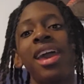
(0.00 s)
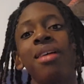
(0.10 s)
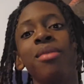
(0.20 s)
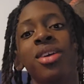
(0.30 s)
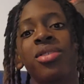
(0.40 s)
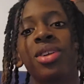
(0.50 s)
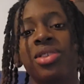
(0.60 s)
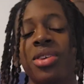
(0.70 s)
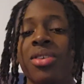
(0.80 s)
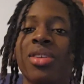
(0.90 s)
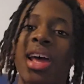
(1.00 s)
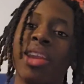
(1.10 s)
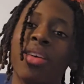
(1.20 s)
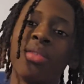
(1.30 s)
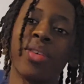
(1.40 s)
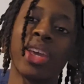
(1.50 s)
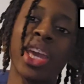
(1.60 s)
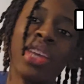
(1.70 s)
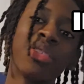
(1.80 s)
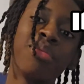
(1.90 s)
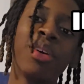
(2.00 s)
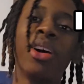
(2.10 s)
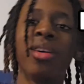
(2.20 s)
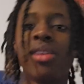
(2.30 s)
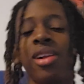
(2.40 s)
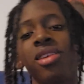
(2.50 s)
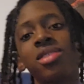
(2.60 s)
and make sure to turn on that notification bell